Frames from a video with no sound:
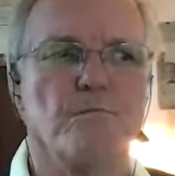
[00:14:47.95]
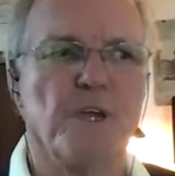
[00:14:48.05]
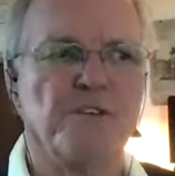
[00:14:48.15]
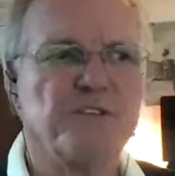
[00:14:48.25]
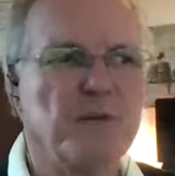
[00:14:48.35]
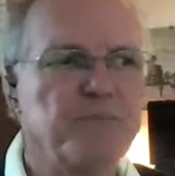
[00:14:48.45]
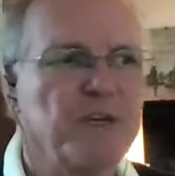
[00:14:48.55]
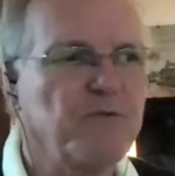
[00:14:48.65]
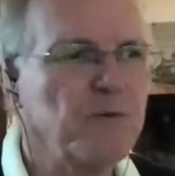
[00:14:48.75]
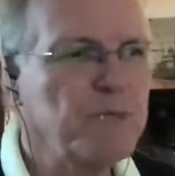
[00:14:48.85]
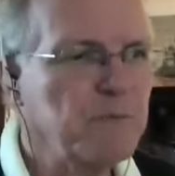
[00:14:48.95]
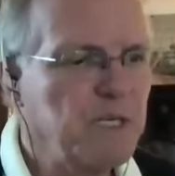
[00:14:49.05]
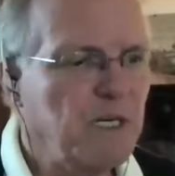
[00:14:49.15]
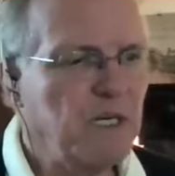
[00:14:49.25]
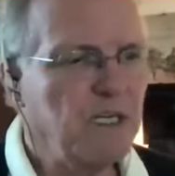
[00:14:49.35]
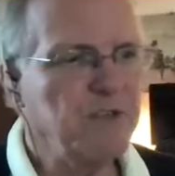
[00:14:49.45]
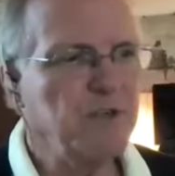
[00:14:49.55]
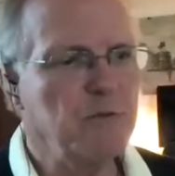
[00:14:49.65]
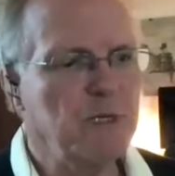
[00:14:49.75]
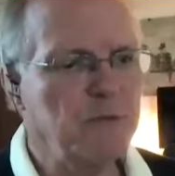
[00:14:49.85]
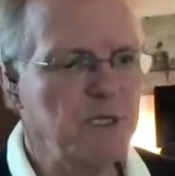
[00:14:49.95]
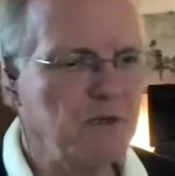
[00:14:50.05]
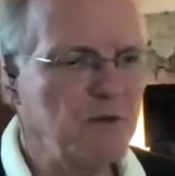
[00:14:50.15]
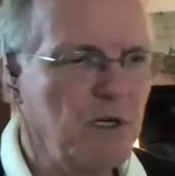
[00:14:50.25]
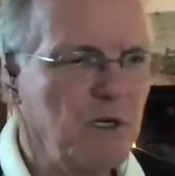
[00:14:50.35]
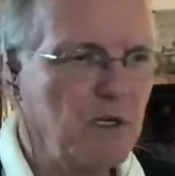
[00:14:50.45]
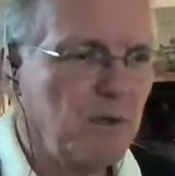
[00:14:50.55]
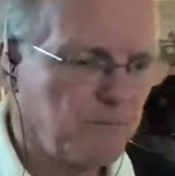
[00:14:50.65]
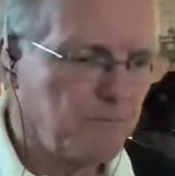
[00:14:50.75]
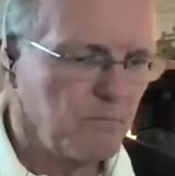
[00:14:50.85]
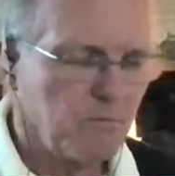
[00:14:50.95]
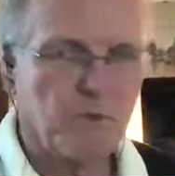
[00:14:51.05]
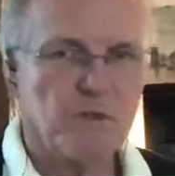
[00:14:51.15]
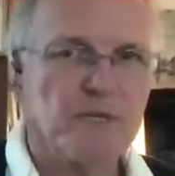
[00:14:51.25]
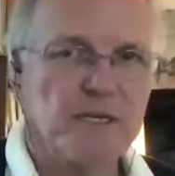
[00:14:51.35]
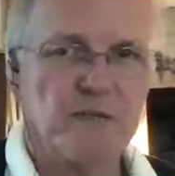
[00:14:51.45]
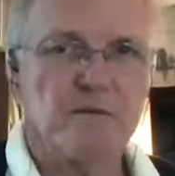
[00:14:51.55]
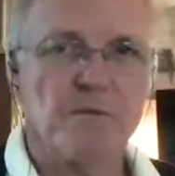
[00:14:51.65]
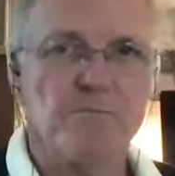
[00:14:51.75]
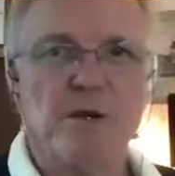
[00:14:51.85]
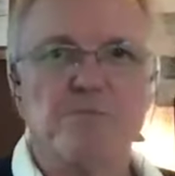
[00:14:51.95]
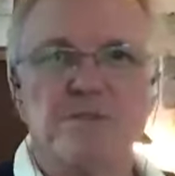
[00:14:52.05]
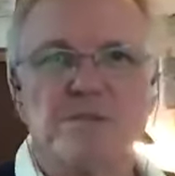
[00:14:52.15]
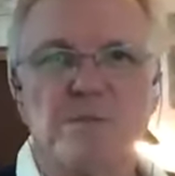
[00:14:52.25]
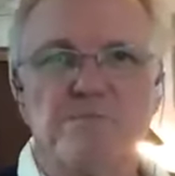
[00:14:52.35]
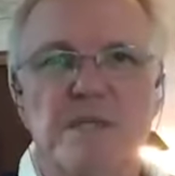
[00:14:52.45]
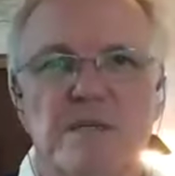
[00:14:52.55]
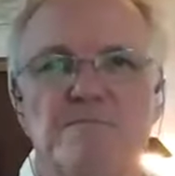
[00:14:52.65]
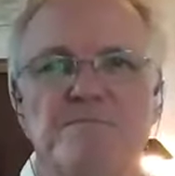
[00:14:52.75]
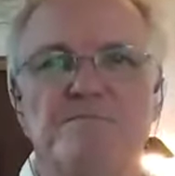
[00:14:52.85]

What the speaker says: I'll stop there for a minute, Mihai, that prompts something.